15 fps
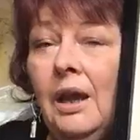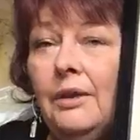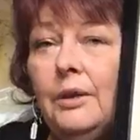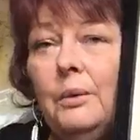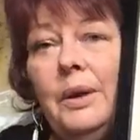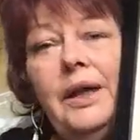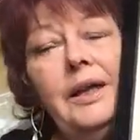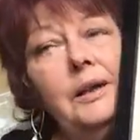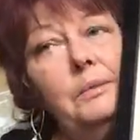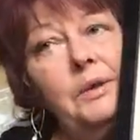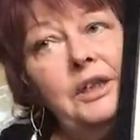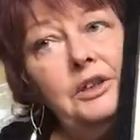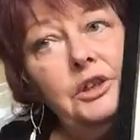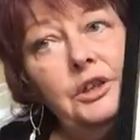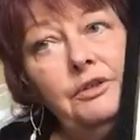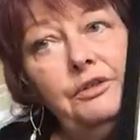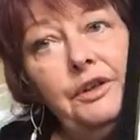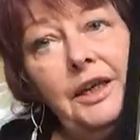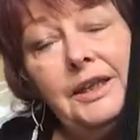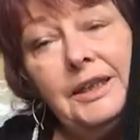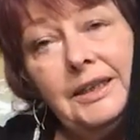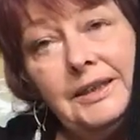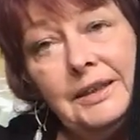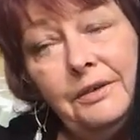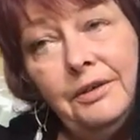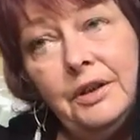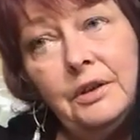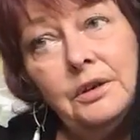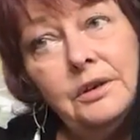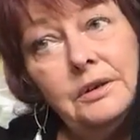the way in which you find it
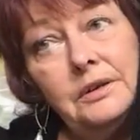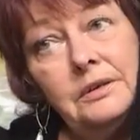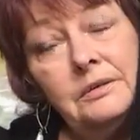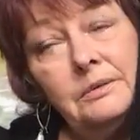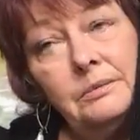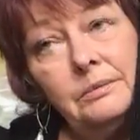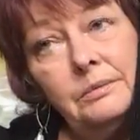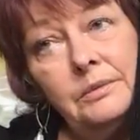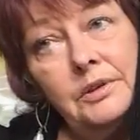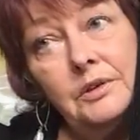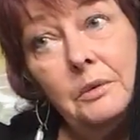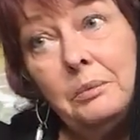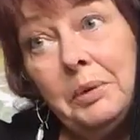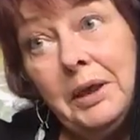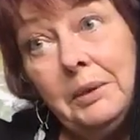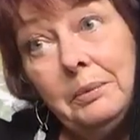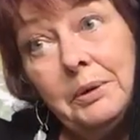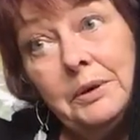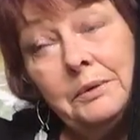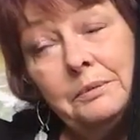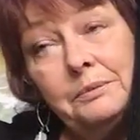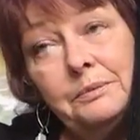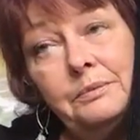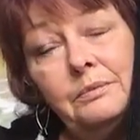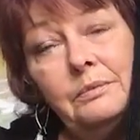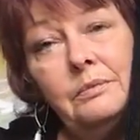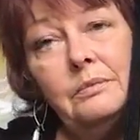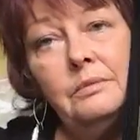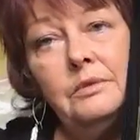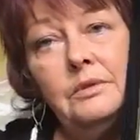difficult, some people,
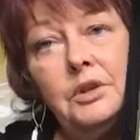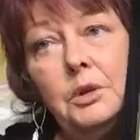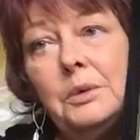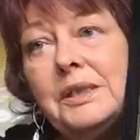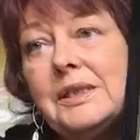to